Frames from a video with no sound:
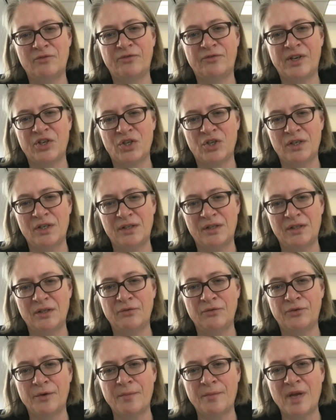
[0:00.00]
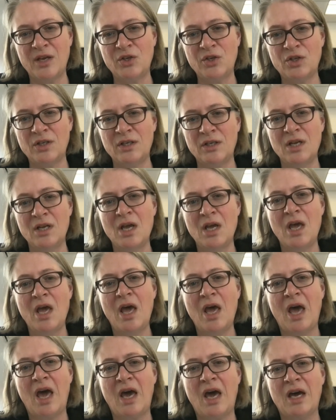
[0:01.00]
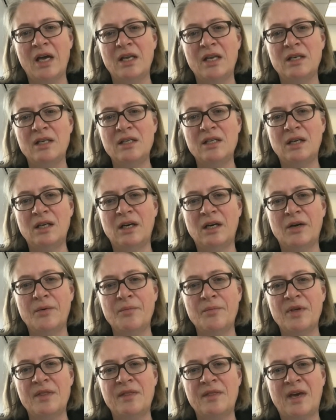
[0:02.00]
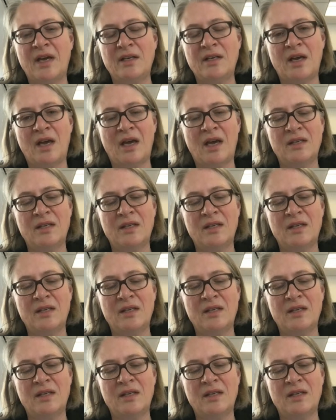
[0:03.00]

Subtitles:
Russian disinformation, and this